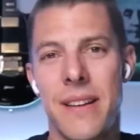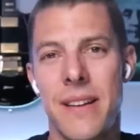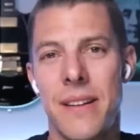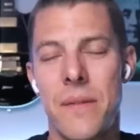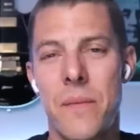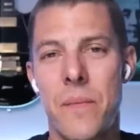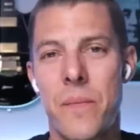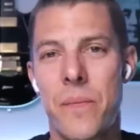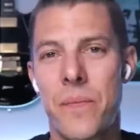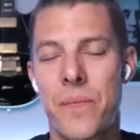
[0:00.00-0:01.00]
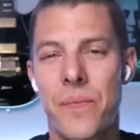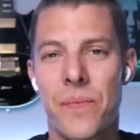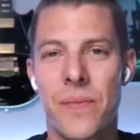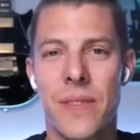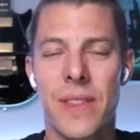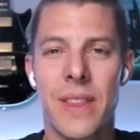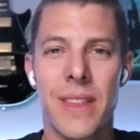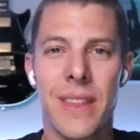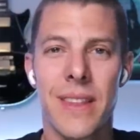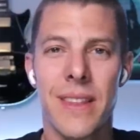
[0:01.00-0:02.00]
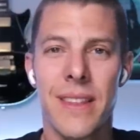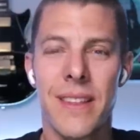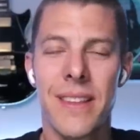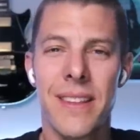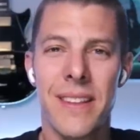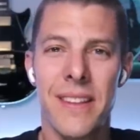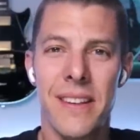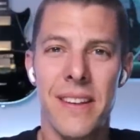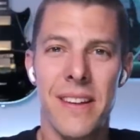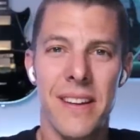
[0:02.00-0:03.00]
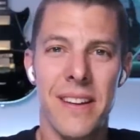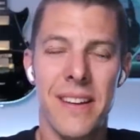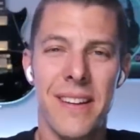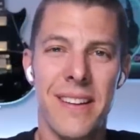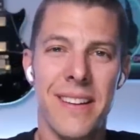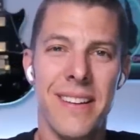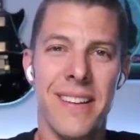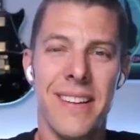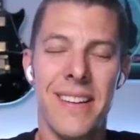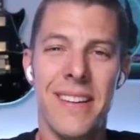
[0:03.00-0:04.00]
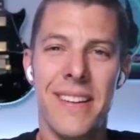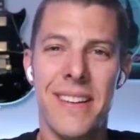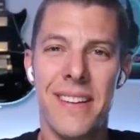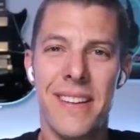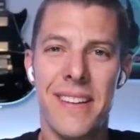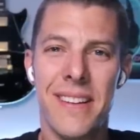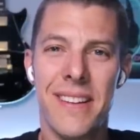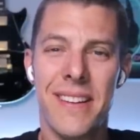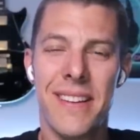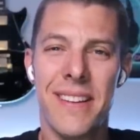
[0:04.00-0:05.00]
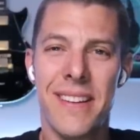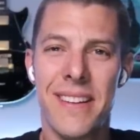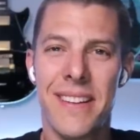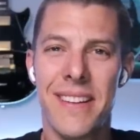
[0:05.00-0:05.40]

This person isn't speaking.